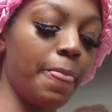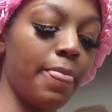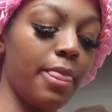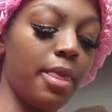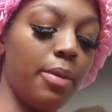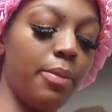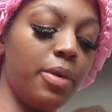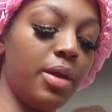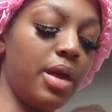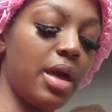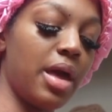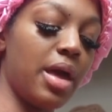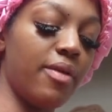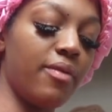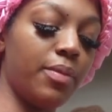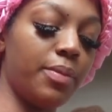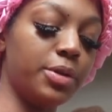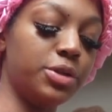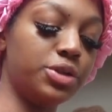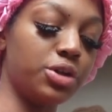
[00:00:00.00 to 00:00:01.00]
Then we can have
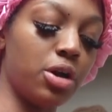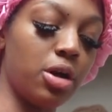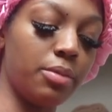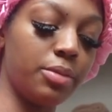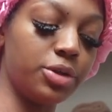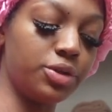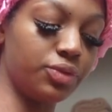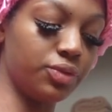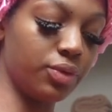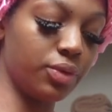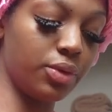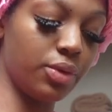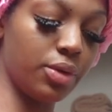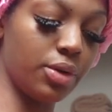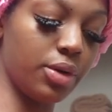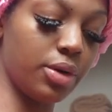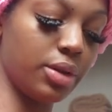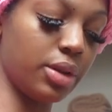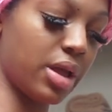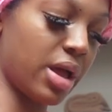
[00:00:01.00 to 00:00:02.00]
a pajama
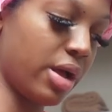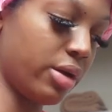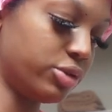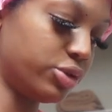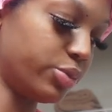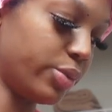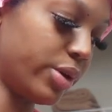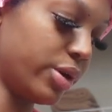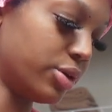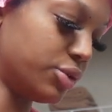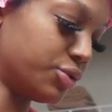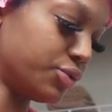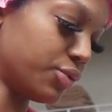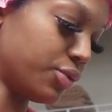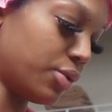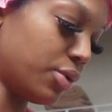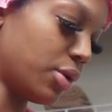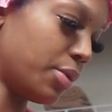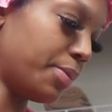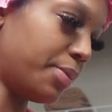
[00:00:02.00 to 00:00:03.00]
drawer, a loungewear drawer,